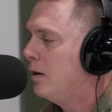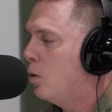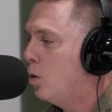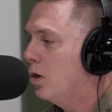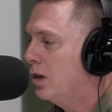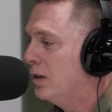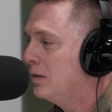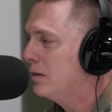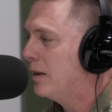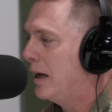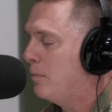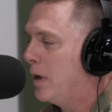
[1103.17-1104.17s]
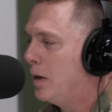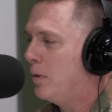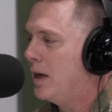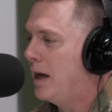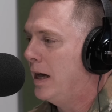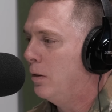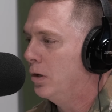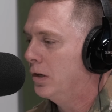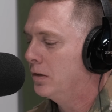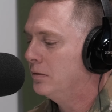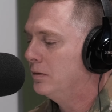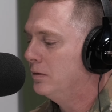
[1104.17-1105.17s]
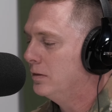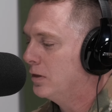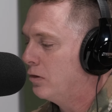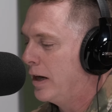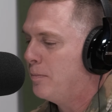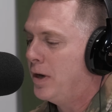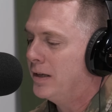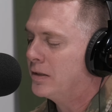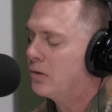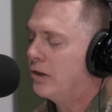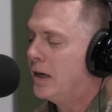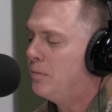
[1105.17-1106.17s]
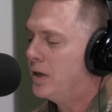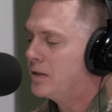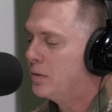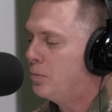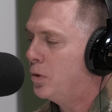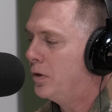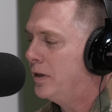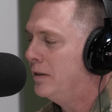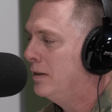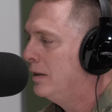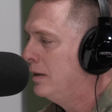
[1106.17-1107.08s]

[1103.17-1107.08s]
or that maybe our grandpas and grandmas supported.